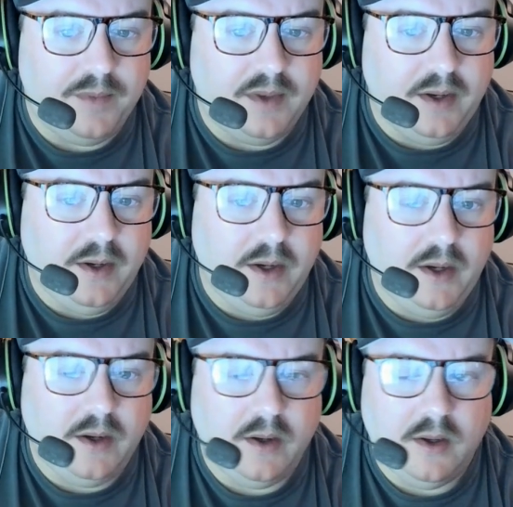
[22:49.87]

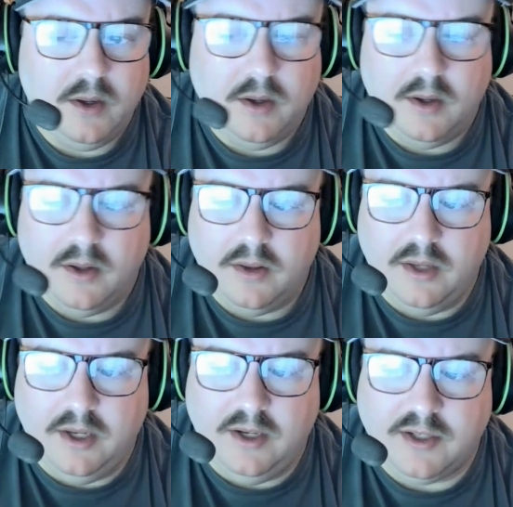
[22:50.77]
The
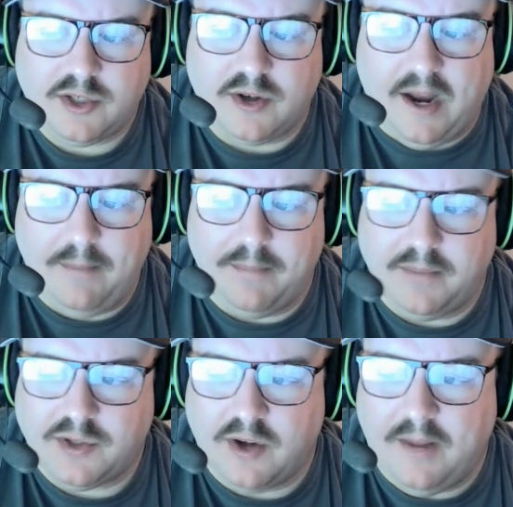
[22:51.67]
stripe
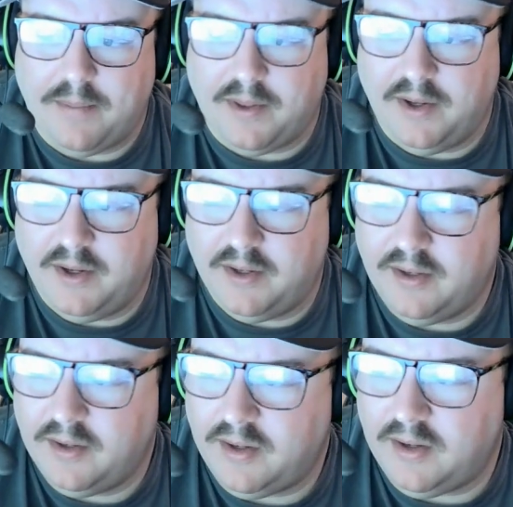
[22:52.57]

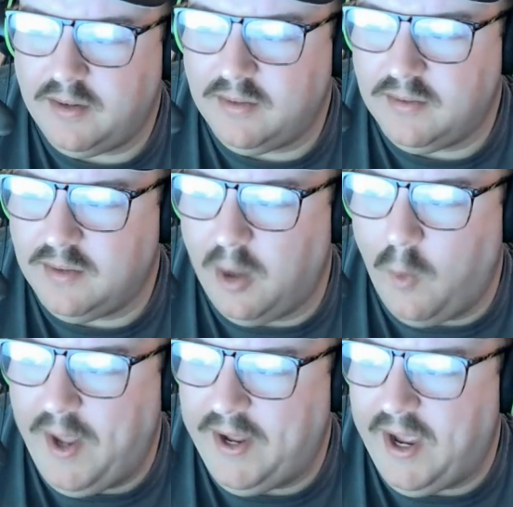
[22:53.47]
the
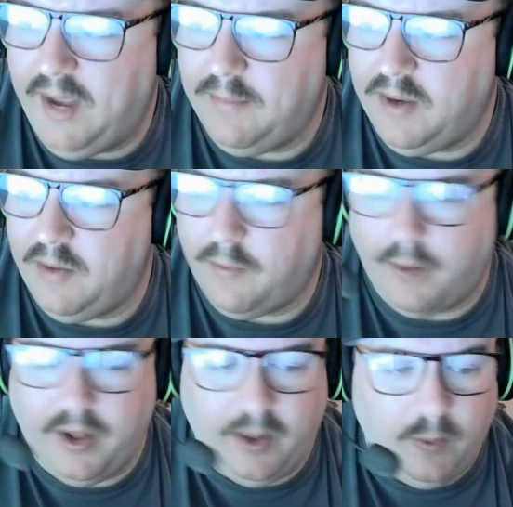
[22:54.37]
away game didn't
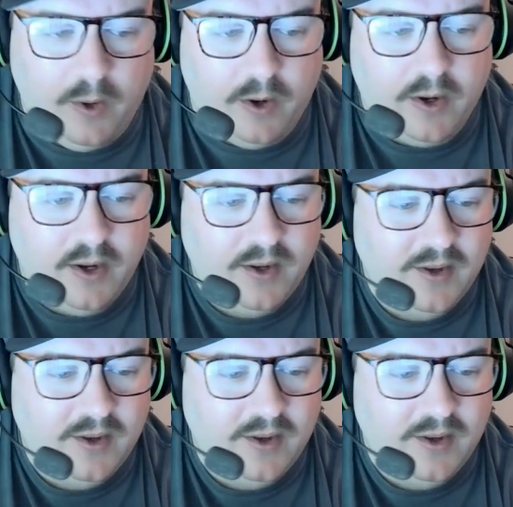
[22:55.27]
really work,